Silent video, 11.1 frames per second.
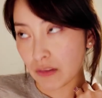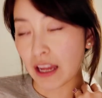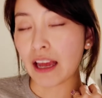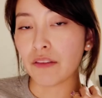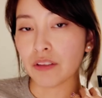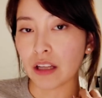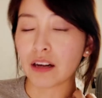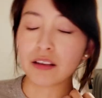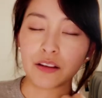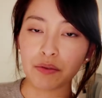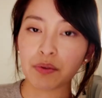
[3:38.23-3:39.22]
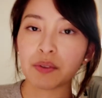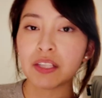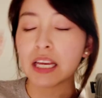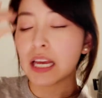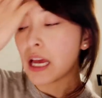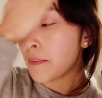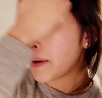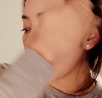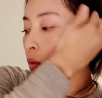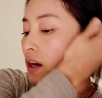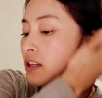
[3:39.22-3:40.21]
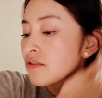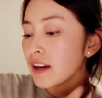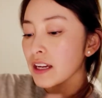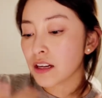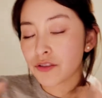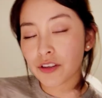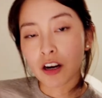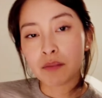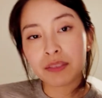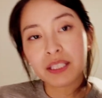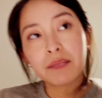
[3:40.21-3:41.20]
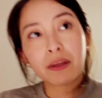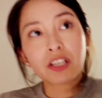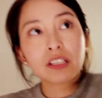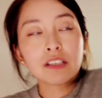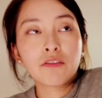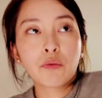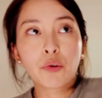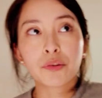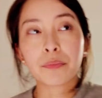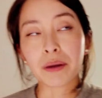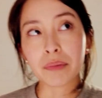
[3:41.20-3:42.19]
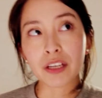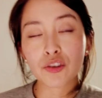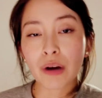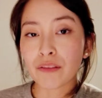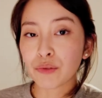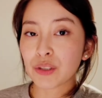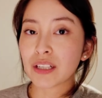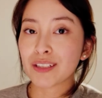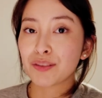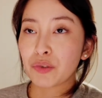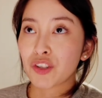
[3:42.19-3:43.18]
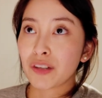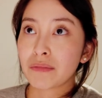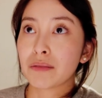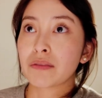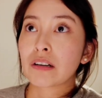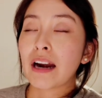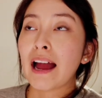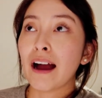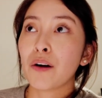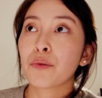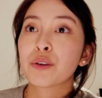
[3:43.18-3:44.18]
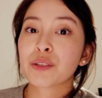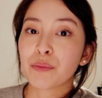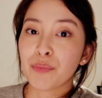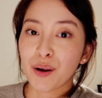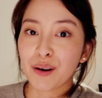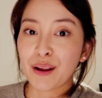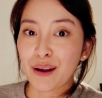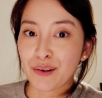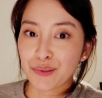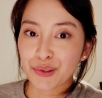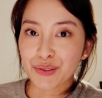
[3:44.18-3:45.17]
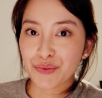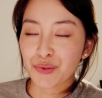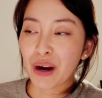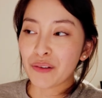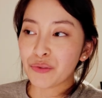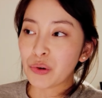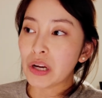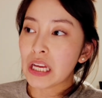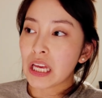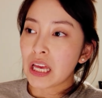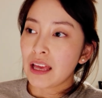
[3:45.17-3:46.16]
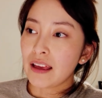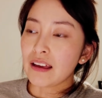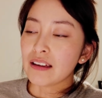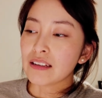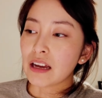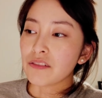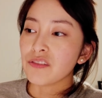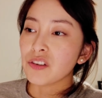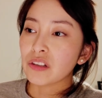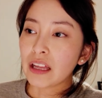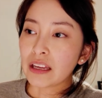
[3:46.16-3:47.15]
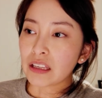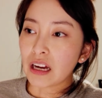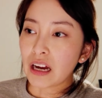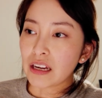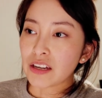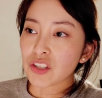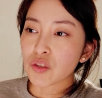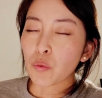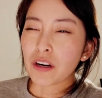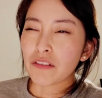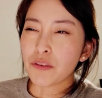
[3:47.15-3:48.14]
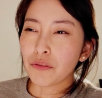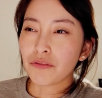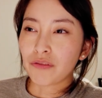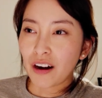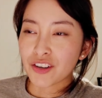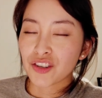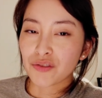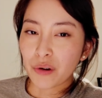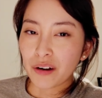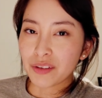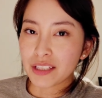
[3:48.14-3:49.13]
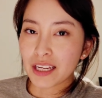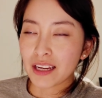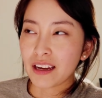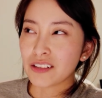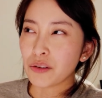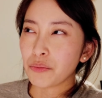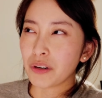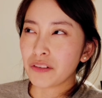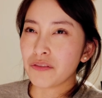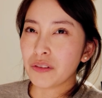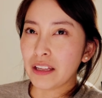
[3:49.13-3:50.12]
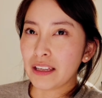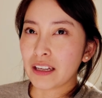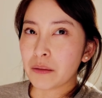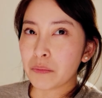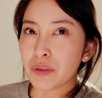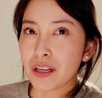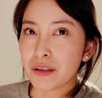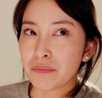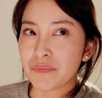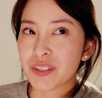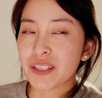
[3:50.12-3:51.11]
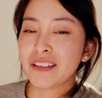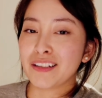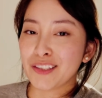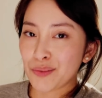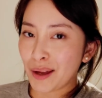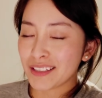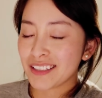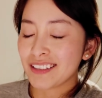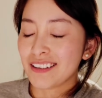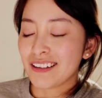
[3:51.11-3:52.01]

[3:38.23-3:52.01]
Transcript: I have a lot of those, but I wanted to find undergarments, especially for my big travel days, which sometimes are hours upon hours of travel. And I feel like I just want to feel fresh throughout the day. I don't want to feel like I'm sitting in sweat.